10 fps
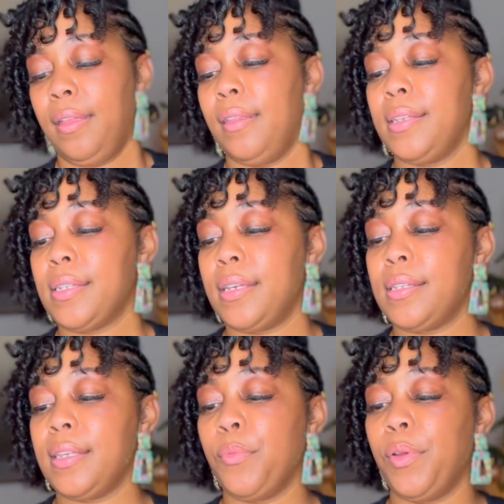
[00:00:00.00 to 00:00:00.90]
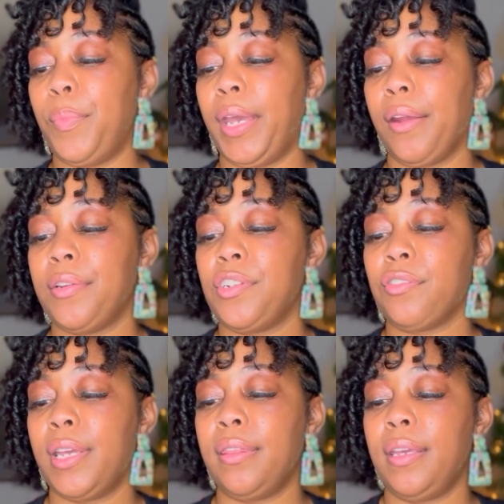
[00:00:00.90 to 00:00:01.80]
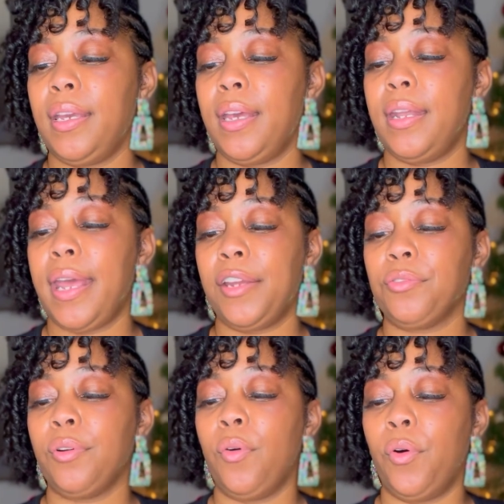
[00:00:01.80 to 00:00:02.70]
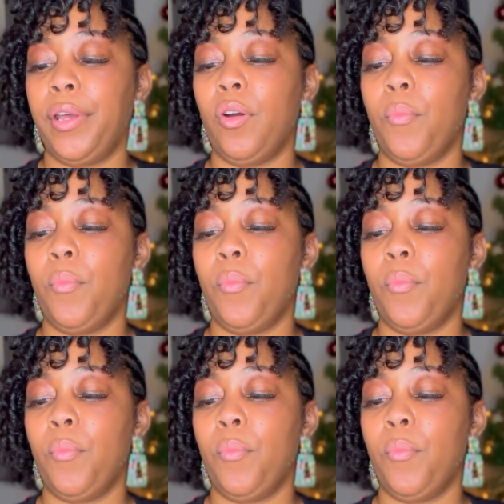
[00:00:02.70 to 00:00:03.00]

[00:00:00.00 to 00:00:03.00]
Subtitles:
This is the Repair and Strengthening Natural Oil